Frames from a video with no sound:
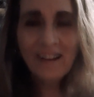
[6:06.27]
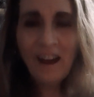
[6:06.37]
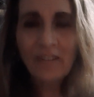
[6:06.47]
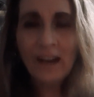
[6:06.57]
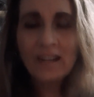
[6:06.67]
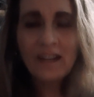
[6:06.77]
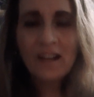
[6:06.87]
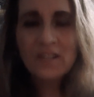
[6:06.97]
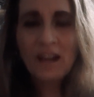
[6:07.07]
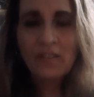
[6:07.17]
All right, you
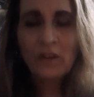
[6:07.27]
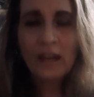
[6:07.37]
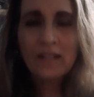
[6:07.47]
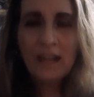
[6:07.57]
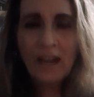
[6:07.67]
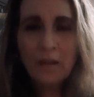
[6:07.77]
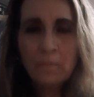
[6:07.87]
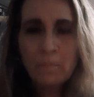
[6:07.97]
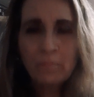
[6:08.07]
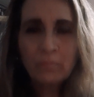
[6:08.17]
guys have a great day.
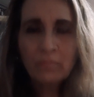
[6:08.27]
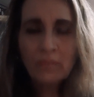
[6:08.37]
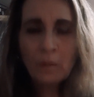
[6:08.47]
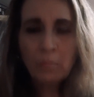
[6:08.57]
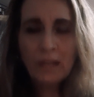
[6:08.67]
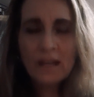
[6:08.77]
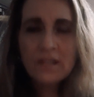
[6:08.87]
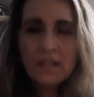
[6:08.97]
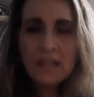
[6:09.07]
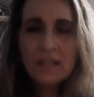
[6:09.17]

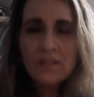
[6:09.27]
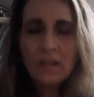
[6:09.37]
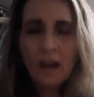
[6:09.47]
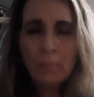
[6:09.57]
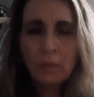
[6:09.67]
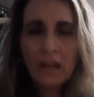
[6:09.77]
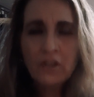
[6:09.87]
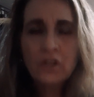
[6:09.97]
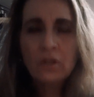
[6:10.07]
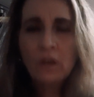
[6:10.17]
Blessings. God
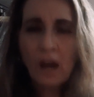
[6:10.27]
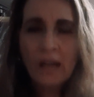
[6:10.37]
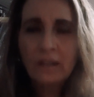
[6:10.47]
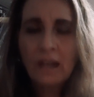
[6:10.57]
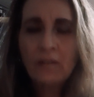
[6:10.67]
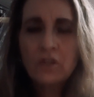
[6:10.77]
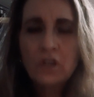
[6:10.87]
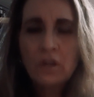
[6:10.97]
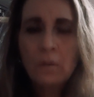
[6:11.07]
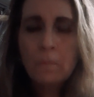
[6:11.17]
bless you. God loves
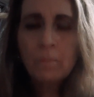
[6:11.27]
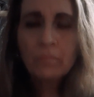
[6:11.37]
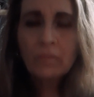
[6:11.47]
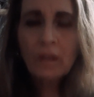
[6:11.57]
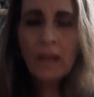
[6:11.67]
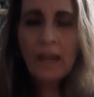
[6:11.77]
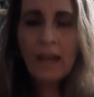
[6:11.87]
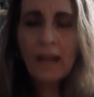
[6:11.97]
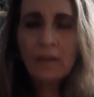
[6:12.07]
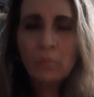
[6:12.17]
you.
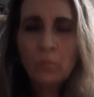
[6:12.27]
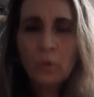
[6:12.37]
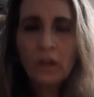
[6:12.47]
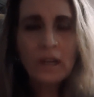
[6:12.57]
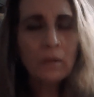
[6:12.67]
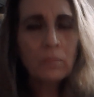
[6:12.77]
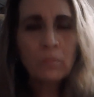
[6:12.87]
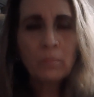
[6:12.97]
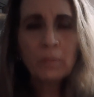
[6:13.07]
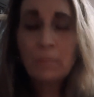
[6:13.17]
And we're going to
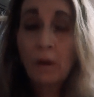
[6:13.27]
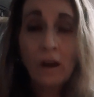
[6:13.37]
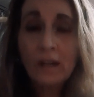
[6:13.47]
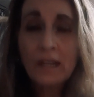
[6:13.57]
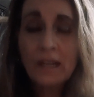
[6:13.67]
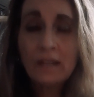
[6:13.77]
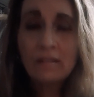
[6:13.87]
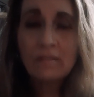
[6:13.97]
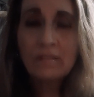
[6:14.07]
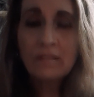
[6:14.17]
be
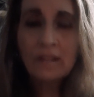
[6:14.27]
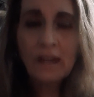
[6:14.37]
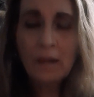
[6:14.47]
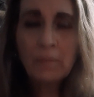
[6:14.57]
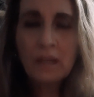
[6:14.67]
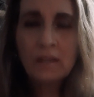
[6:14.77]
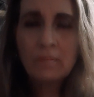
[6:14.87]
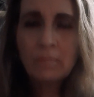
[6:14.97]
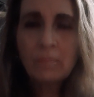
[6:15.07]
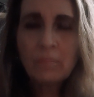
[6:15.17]
partying. I mean,